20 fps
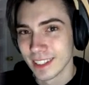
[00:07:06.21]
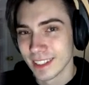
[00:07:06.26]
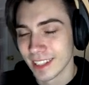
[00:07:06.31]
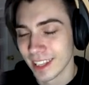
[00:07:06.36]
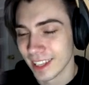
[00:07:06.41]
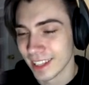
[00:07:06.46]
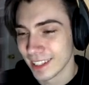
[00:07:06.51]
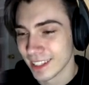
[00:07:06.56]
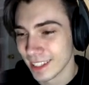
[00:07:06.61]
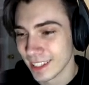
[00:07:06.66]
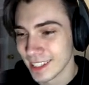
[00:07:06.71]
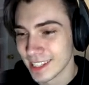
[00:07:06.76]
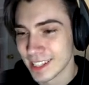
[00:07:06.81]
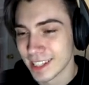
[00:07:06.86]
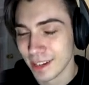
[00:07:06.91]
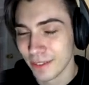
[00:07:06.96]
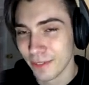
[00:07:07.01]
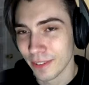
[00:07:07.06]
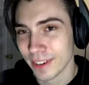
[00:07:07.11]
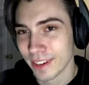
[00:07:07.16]
That's
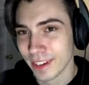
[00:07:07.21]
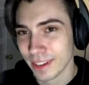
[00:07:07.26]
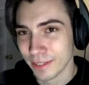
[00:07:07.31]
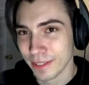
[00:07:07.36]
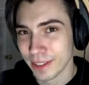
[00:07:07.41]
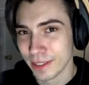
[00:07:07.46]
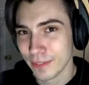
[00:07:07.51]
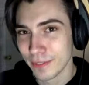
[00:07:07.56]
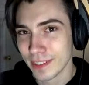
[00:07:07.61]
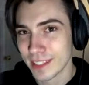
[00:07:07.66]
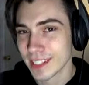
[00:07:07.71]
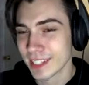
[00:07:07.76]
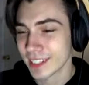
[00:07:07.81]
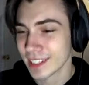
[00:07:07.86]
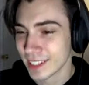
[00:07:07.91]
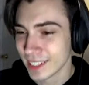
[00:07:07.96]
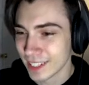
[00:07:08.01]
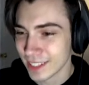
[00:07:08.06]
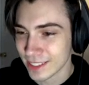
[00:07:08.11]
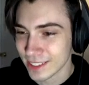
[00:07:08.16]
different. When you
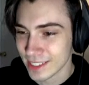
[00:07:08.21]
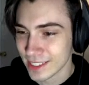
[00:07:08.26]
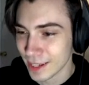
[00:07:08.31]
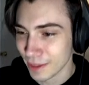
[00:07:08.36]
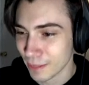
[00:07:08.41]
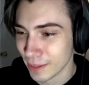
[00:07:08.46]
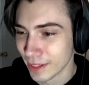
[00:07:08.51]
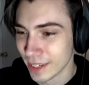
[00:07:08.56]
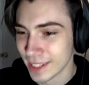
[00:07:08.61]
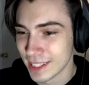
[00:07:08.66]
physically hurt someone,